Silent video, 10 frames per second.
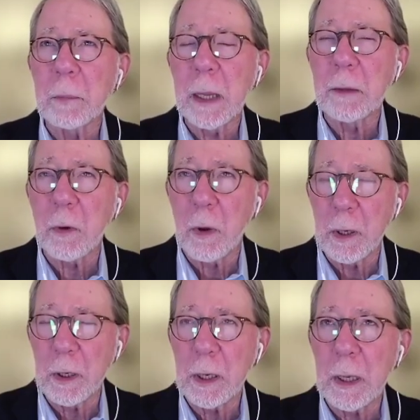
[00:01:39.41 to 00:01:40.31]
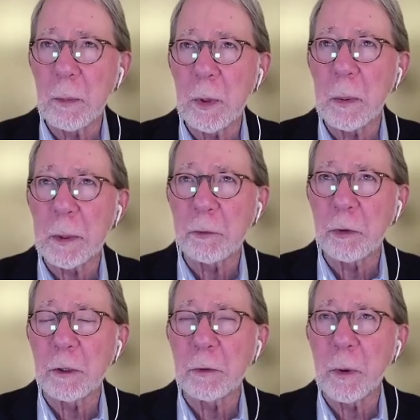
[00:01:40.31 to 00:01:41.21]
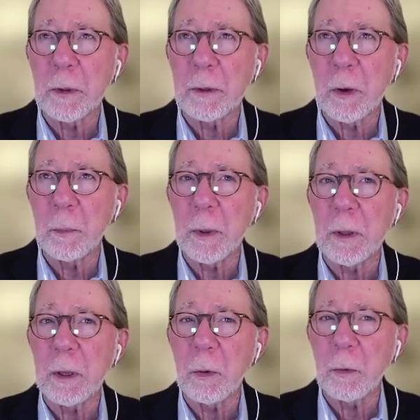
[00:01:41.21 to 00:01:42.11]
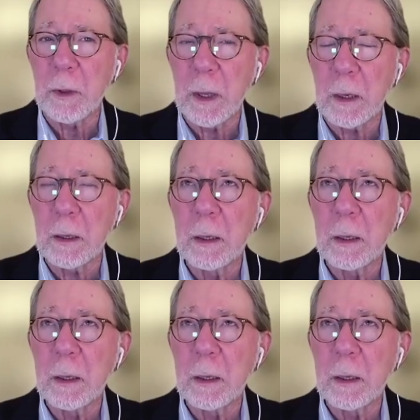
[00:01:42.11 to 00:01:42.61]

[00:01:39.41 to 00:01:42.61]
is on an immunomodulatory therapy that you think